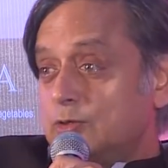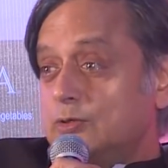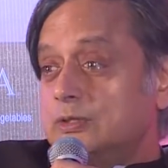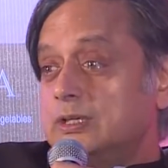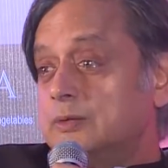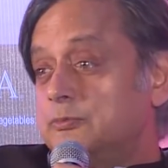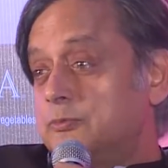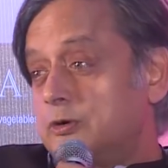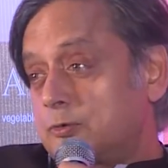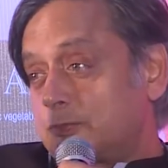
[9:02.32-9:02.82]

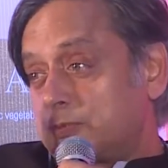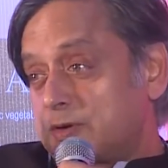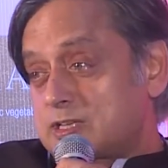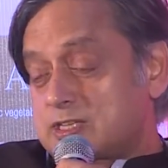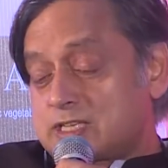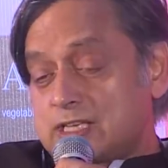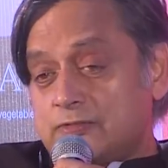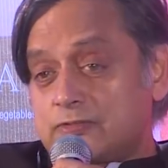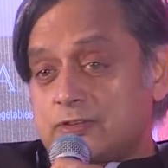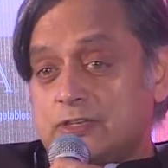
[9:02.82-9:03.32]
holy book but
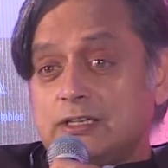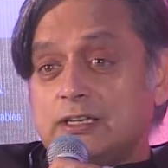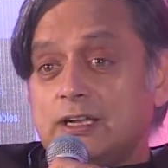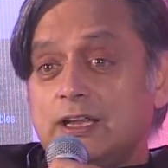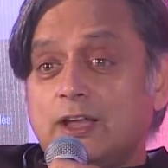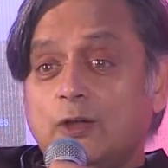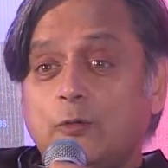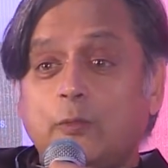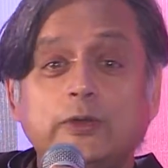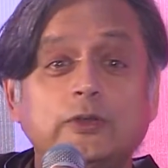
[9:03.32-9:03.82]
several,
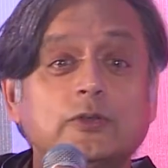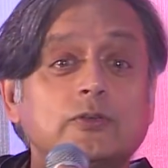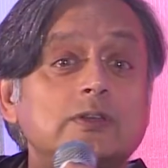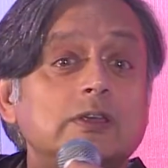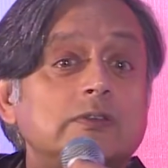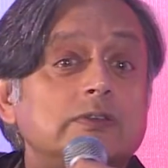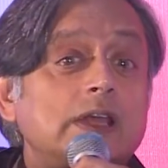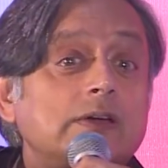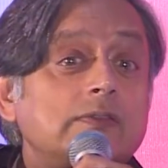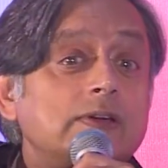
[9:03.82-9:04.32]
we don't
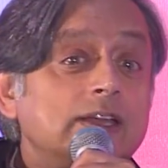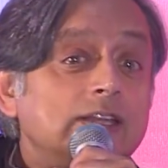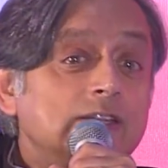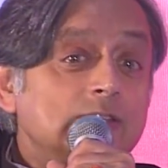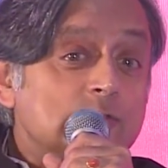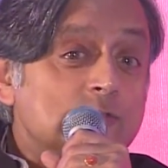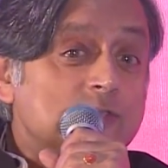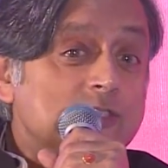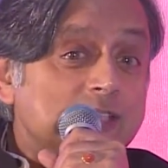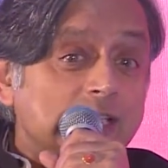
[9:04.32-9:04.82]
even have a
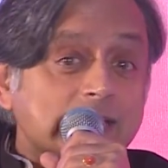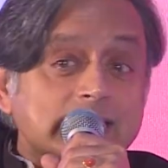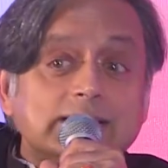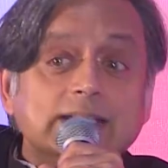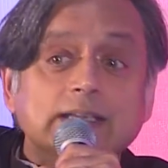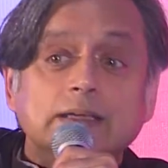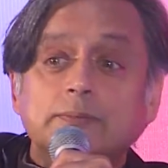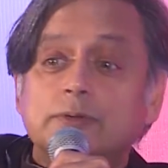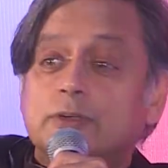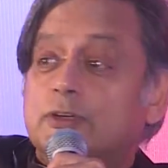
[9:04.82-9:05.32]
Hindu
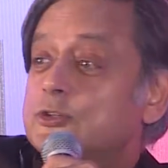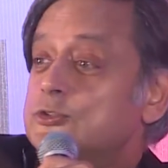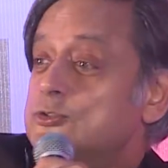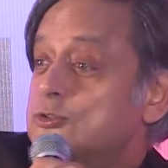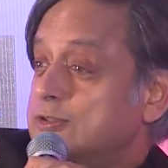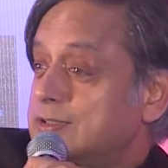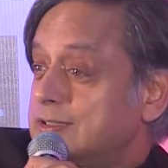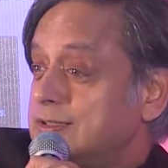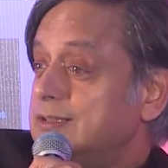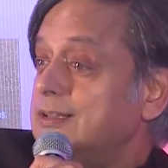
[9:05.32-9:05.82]
Sunday because
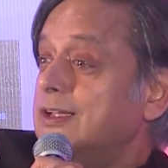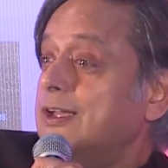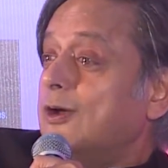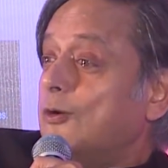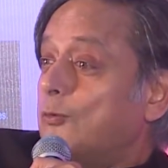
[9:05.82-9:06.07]
you can